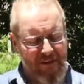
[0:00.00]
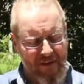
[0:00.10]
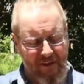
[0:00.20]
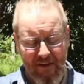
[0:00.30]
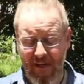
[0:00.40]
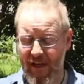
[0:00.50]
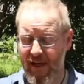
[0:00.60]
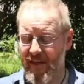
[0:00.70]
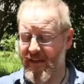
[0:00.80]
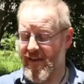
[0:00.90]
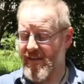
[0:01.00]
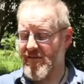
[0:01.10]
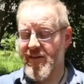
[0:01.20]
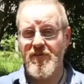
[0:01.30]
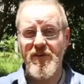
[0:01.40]
They're
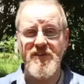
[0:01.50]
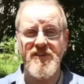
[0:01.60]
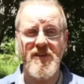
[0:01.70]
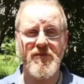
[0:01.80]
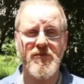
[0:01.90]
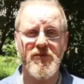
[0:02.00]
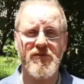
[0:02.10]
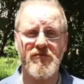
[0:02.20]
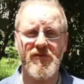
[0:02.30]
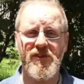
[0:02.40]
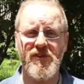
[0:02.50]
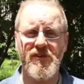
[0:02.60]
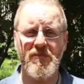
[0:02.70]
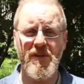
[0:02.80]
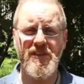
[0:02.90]
very susceptible to
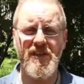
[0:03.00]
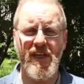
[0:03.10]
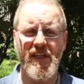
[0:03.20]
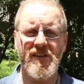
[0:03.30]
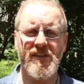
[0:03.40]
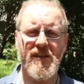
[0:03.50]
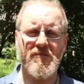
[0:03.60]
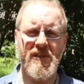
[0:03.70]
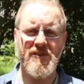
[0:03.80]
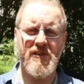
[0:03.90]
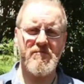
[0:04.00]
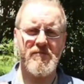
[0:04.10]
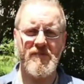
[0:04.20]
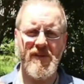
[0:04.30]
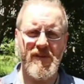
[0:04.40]
humidity, and it means that
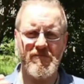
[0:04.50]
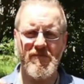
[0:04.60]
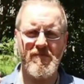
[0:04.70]
the